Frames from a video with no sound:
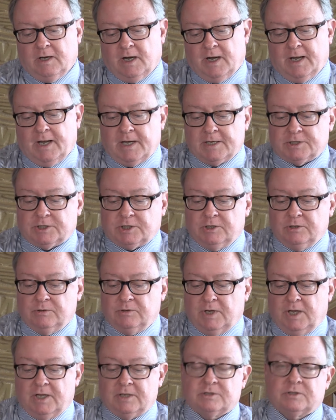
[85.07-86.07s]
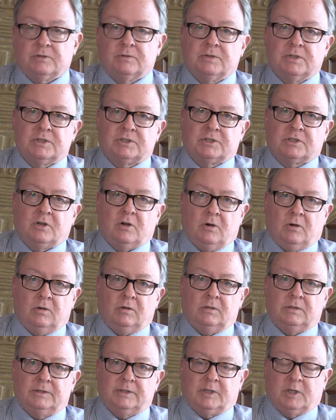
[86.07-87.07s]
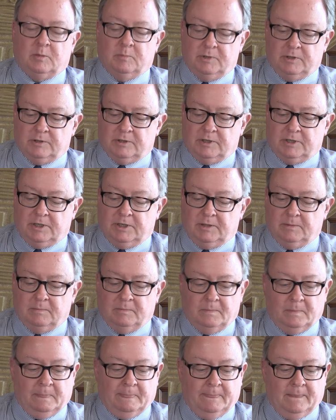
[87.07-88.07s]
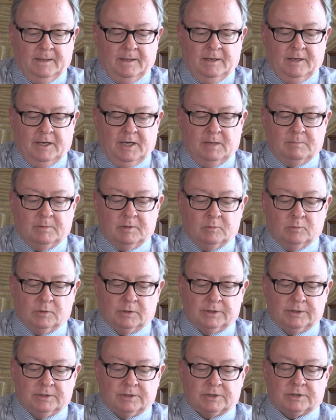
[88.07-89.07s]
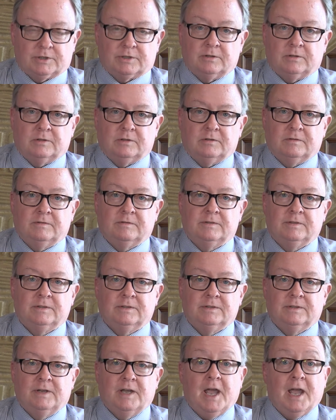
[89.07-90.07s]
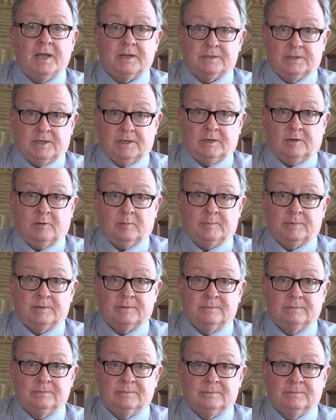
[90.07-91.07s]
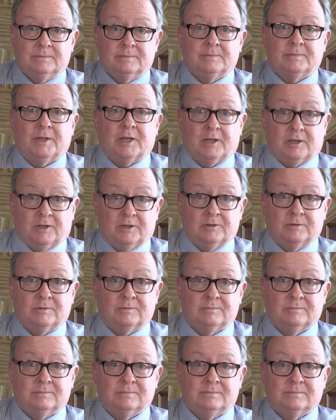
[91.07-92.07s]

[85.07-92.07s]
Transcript: I ask you to answer this call to community and be willing to serve and help. Thank you.